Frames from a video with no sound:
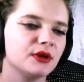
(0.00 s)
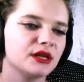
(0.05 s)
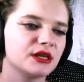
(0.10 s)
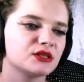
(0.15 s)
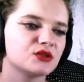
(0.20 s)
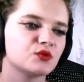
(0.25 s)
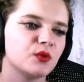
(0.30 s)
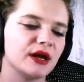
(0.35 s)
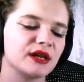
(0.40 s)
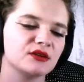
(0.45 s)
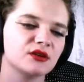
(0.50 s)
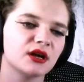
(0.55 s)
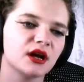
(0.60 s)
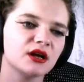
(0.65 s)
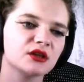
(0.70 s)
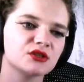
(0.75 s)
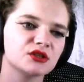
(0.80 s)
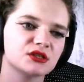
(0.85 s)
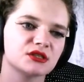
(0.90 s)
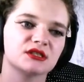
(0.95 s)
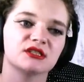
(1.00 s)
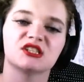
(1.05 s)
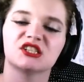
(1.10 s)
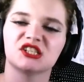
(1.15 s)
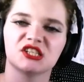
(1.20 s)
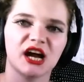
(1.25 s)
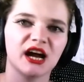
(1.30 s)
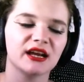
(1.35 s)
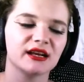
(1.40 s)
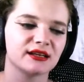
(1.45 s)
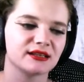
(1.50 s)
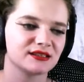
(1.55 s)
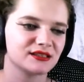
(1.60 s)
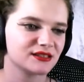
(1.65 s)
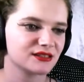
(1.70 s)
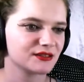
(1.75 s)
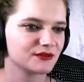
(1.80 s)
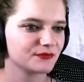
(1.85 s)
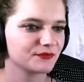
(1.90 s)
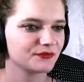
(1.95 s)
Please wait, you can't just...
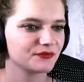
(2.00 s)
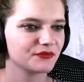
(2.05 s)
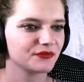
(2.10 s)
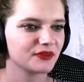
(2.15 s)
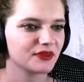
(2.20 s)
silence!